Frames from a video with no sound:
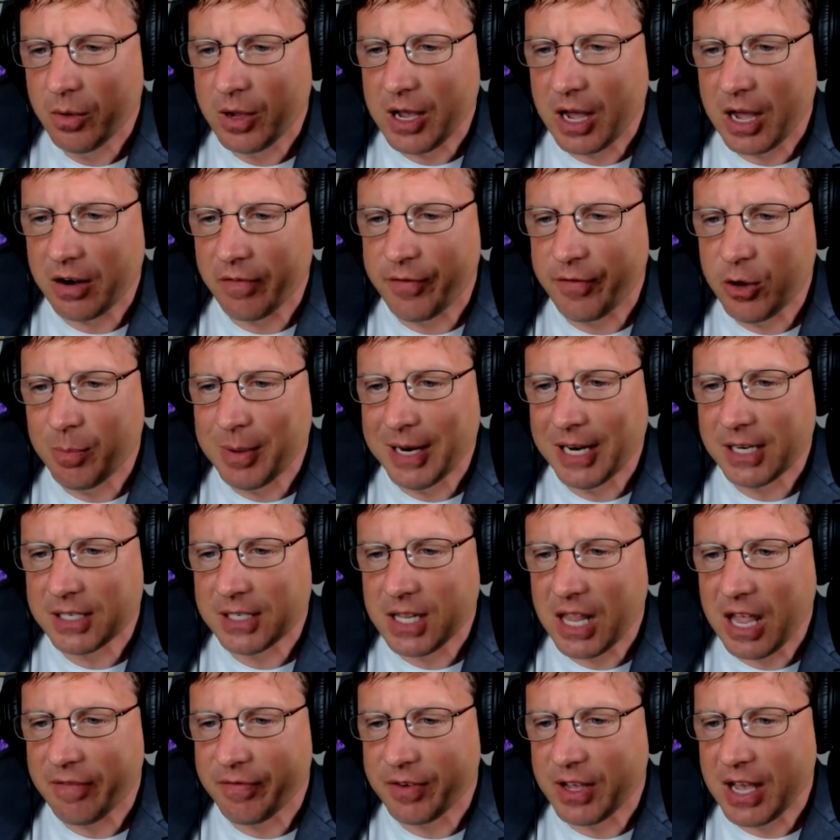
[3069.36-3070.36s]
Got a few
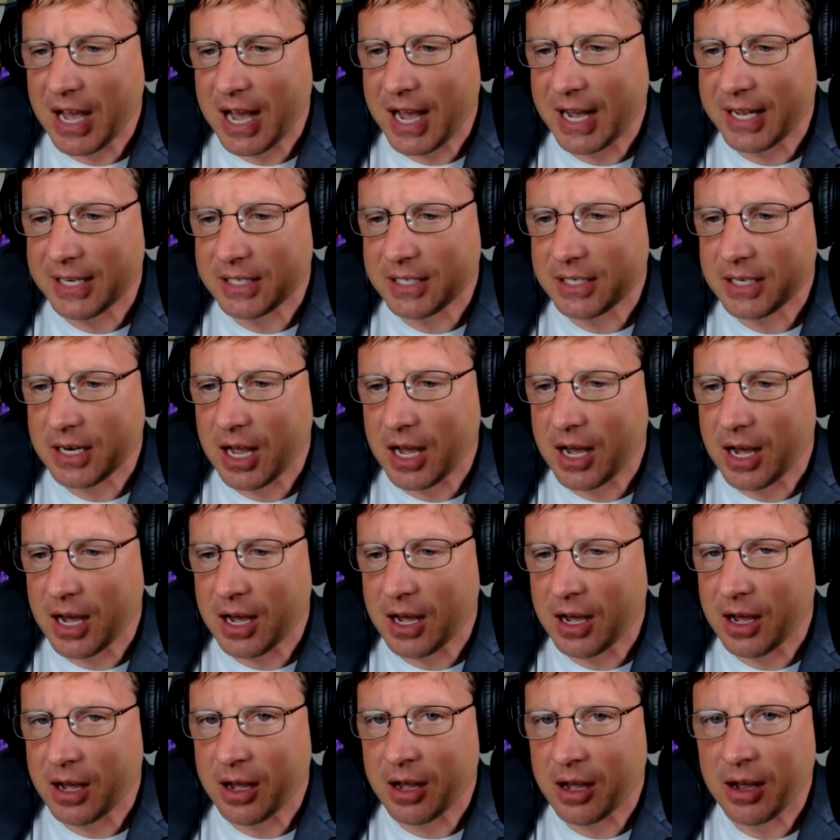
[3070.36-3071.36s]
minutes left, guys.
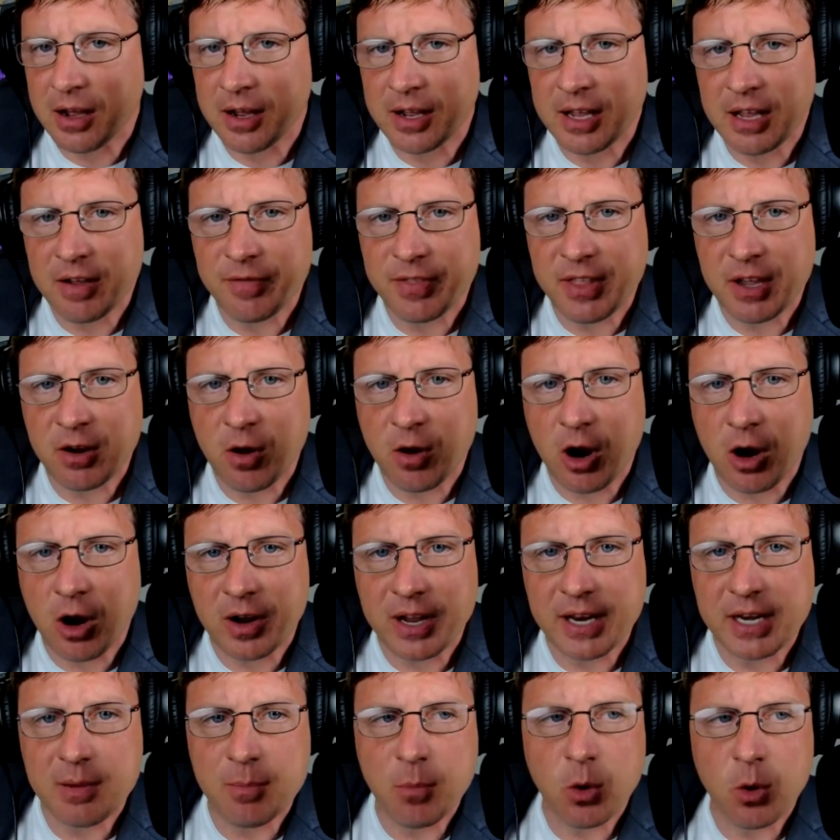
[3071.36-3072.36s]
Uh, if there are
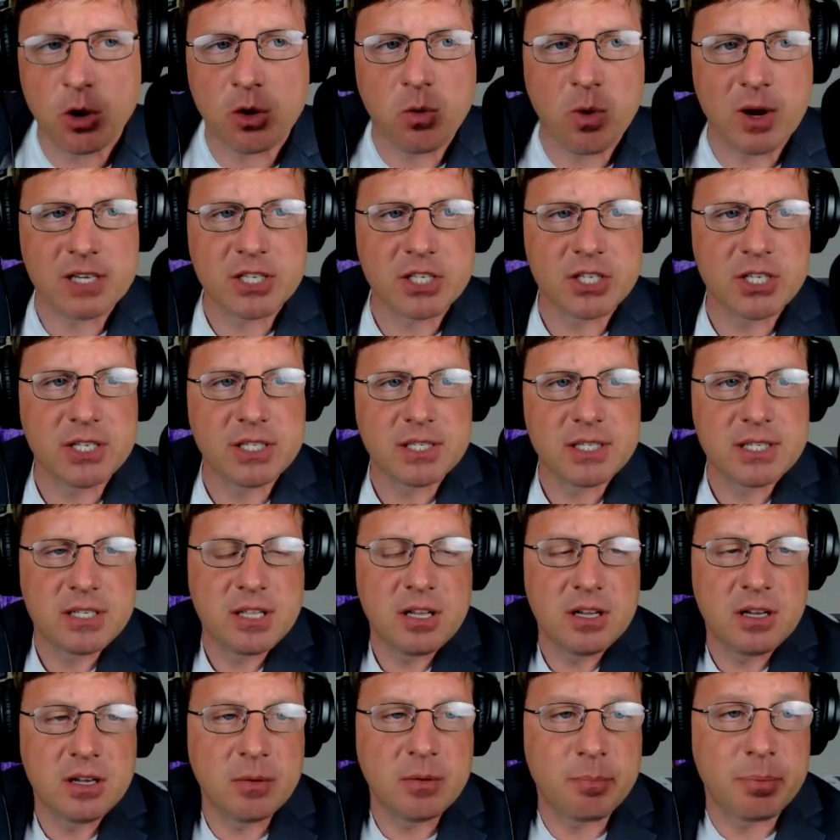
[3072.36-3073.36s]
any more questions,
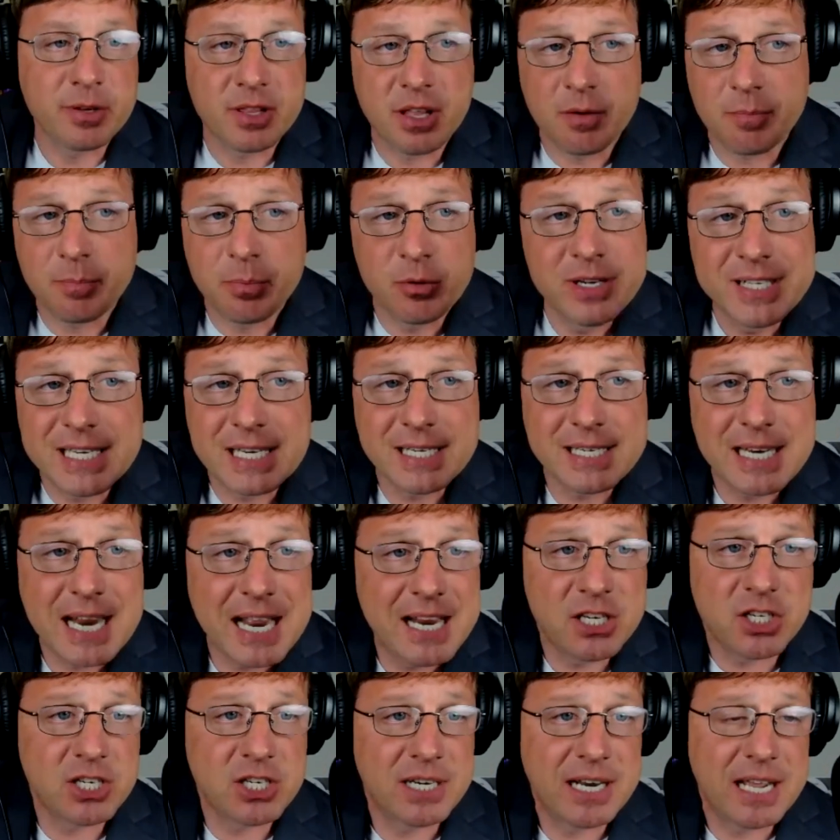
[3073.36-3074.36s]
the the
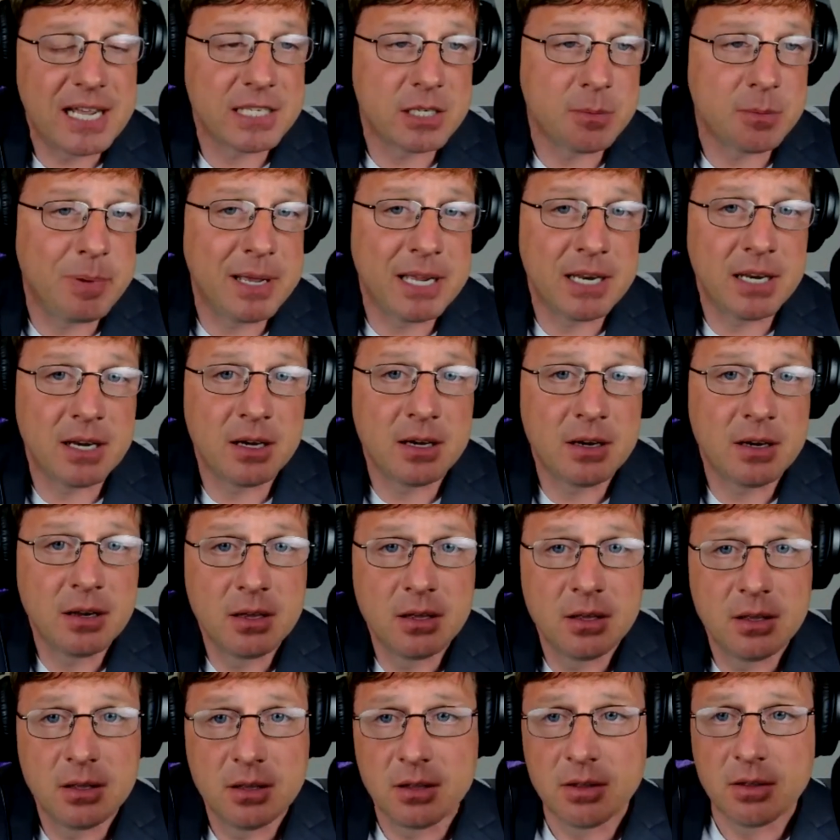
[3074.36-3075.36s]
presentation has been
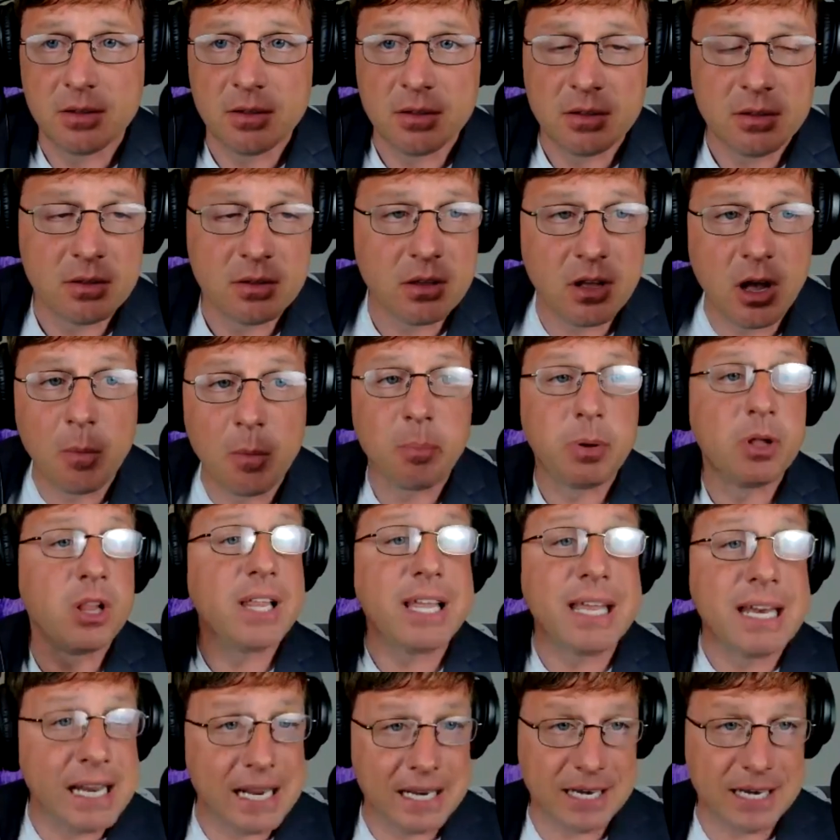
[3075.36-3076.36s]

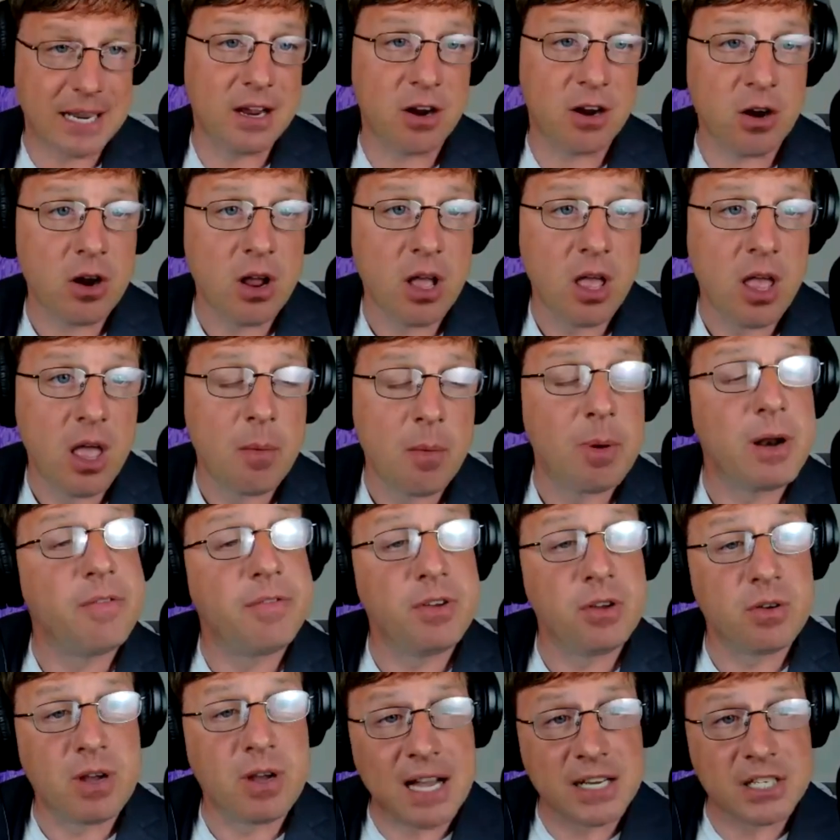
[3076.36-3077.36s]
completed here. But
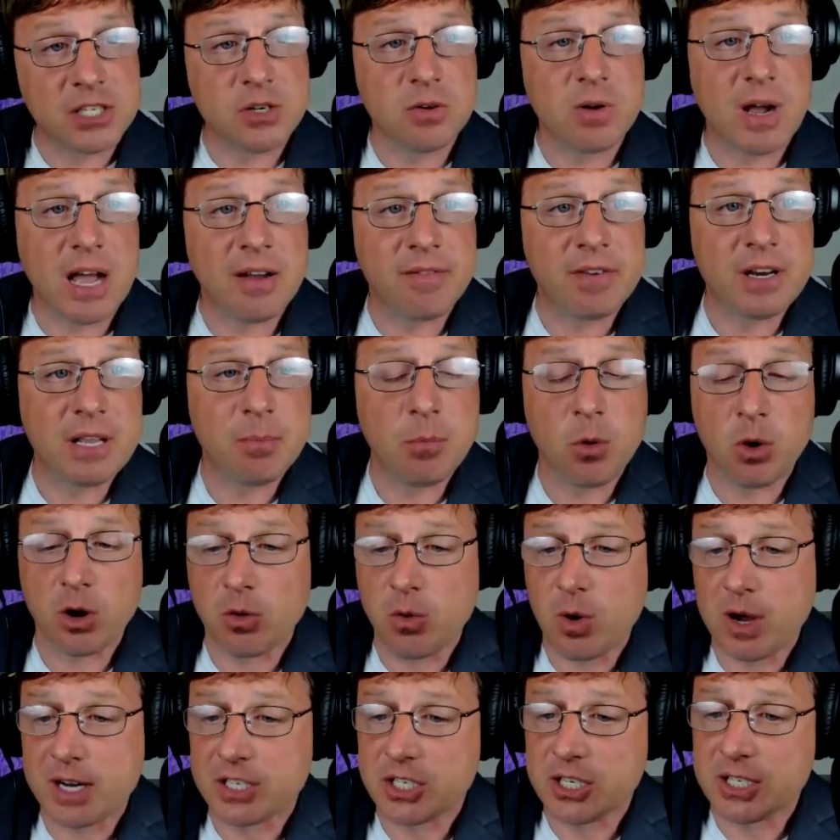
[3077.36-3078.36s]
if you guys do have any more
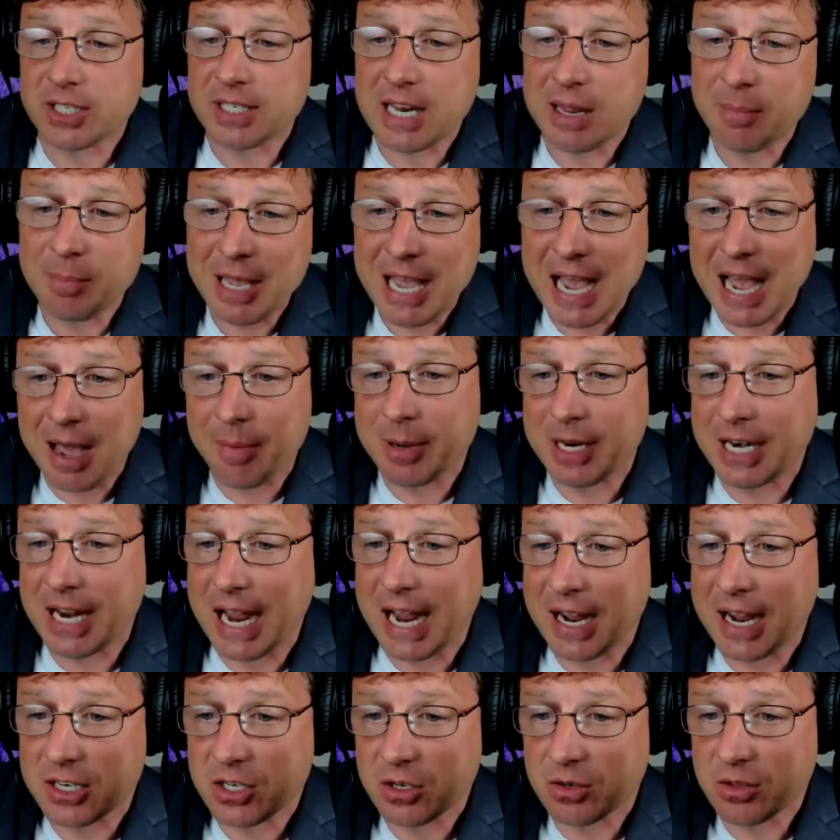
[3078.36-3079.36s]
questions, I'd be happy to
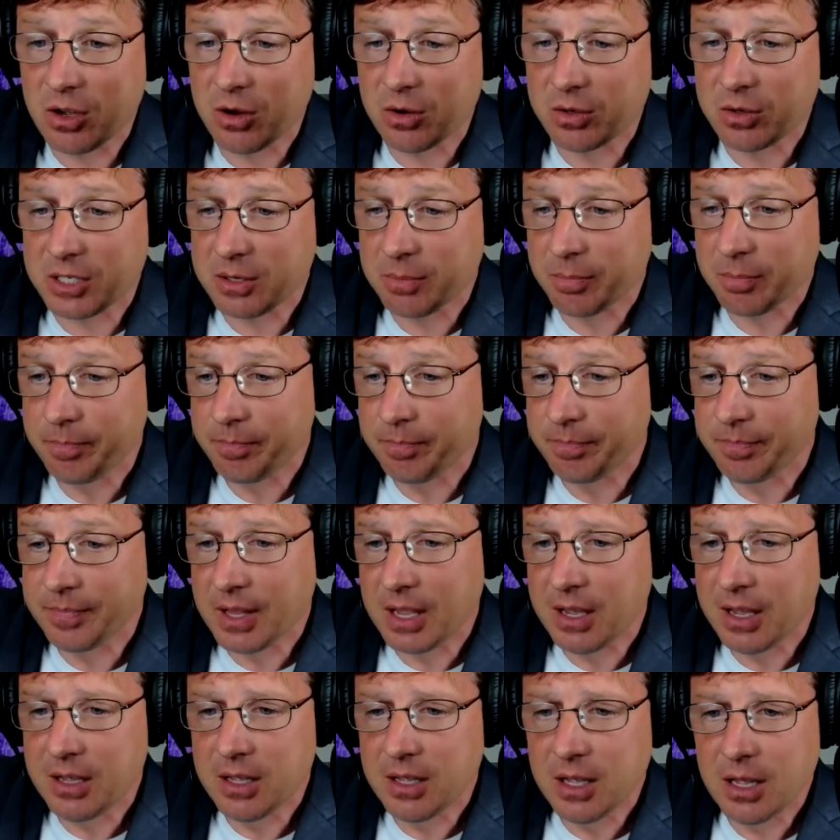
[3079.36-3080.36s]
answer those.
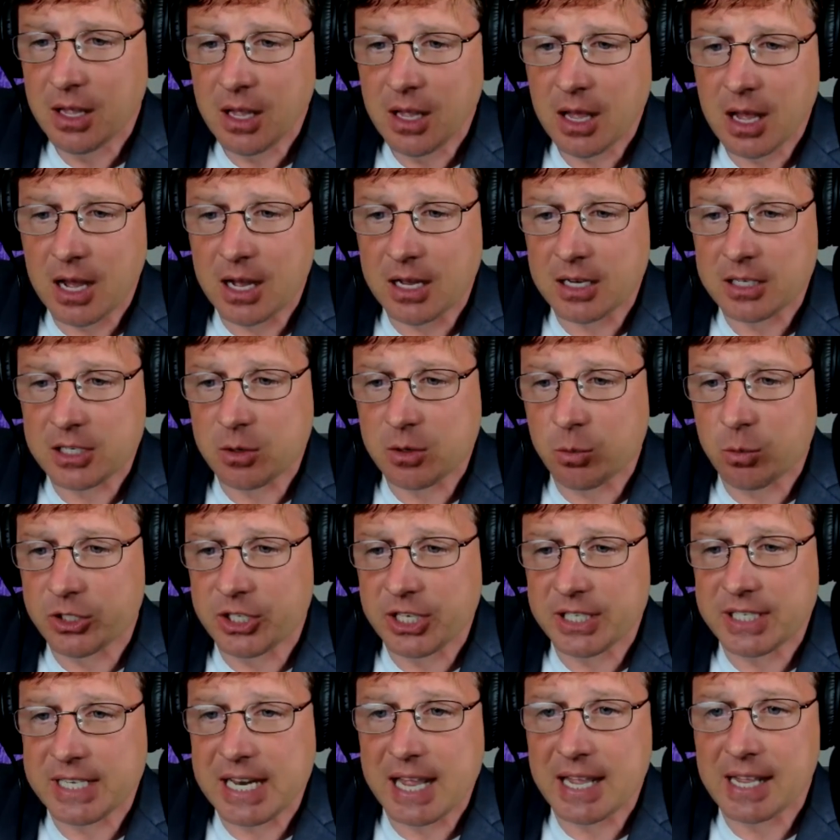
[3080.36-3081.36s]
Uh, so we'll
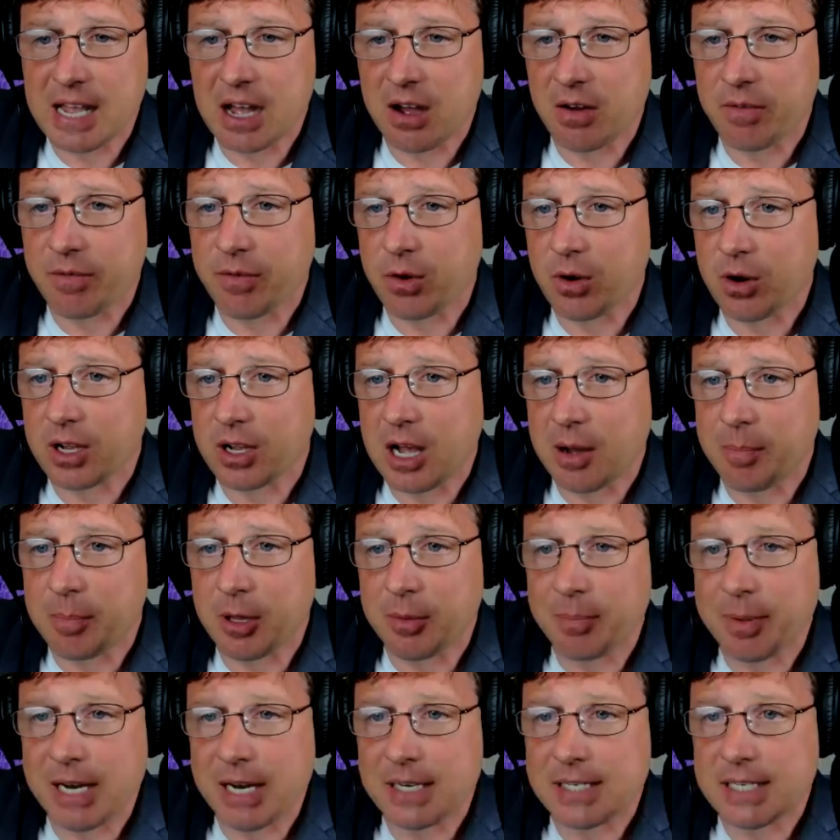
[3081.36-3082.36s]
just hang out for a
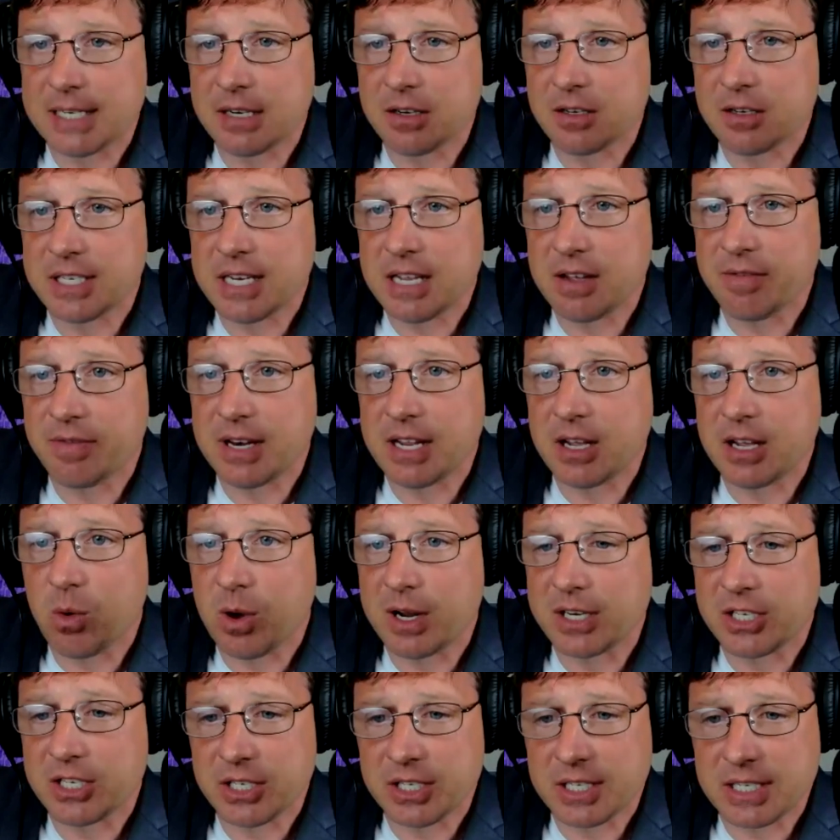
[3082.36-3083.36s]
couple of minutes here, see if any
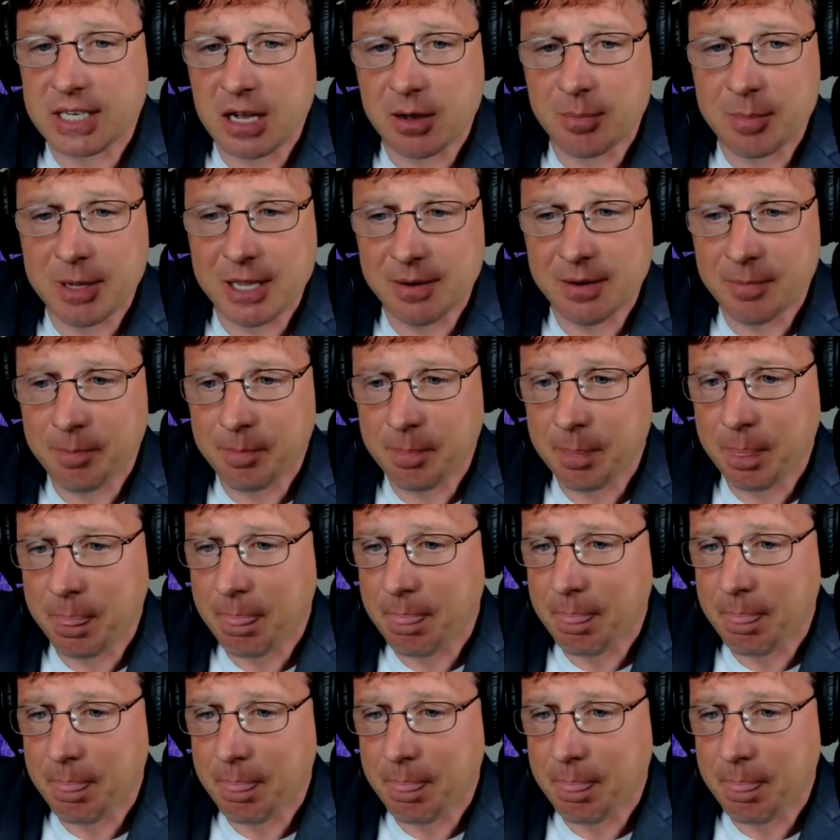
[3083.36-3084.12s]
questions come in.